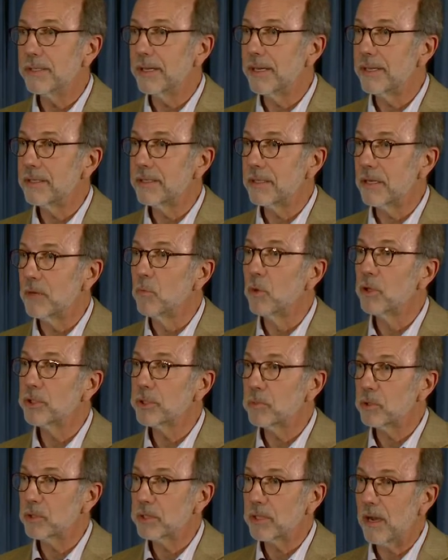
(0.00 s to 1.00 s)
at
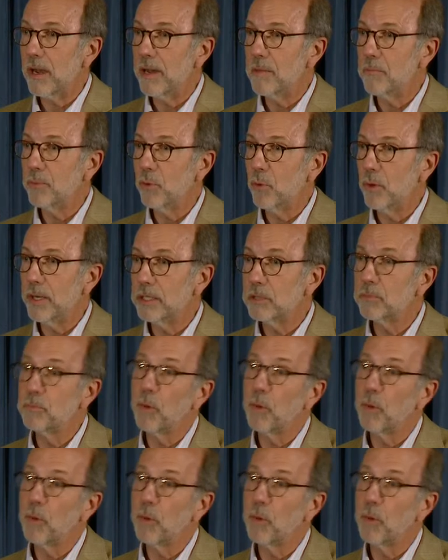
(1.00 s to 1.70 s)
multiple time points,